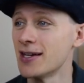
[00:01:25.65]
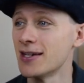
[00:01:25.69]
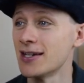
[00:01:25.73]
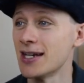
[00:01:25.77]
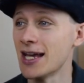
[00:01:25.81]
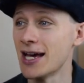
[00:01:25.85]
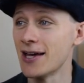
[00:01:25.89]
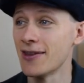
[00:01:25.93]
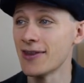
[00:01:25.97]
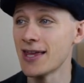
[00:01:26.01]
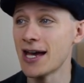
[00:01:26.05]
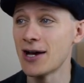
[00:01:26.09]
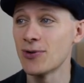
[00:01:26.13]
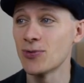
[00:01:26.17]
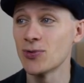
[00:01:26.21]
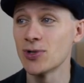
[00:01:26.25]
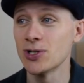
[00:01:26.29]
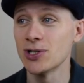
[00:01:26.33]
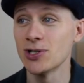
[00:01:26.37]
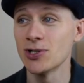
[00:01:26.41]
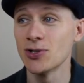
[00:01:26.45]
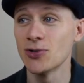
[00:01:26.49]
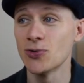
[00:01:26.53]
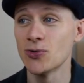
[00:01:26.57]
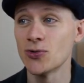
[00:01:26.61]
Now that
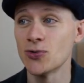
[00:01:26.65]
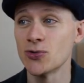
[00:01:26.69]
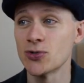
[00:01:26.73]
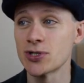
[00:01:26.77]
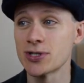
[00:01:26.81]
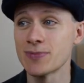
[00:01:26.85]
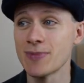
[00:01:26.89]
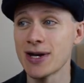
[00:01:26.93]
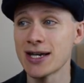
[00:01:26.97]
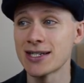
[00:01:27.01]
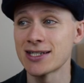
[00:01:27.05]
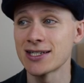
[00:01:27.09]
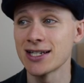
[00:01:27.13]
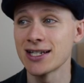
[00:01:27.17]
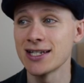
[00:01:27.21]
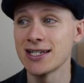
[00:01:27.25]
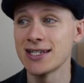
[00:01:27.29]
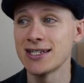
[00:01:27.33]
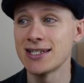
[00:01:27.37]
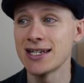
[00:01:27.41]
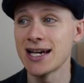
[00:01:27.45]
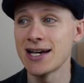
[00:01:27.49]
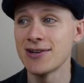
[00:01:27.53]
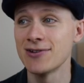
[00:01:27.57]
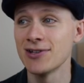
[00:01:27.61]
will automatically
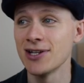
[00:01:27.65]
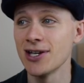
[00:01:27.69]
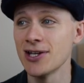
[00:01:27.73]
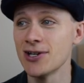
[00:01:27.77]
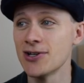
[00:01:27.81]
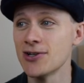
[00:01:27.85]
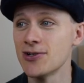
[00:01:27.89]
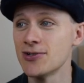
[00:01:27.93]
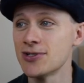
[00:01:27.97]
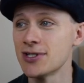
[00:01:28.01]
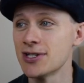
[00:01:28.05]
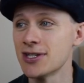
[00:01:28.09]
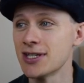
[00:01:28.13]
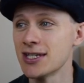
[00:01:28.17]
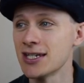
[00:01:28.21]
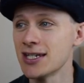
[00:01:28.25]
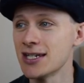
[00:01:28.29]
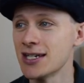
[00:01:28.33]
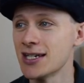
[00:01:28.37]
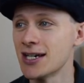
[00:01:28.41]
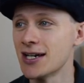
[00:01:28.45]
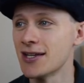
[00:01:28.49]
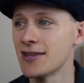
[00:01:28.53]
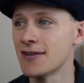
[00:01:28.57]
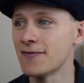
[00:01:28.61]
download
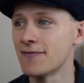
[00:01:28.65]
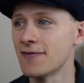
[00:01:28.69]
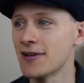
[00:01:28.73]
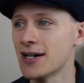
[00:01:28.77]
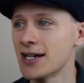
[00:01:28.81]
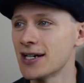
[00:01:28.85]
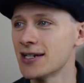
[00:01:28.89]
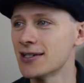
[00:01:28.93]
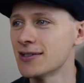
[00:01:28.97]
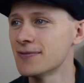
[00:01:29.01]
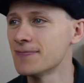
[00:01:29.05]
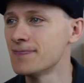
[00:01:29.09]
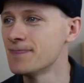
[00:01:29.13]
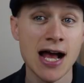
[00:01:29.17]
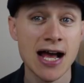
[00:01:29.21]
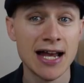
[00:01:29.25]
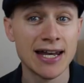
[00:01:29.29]
the file.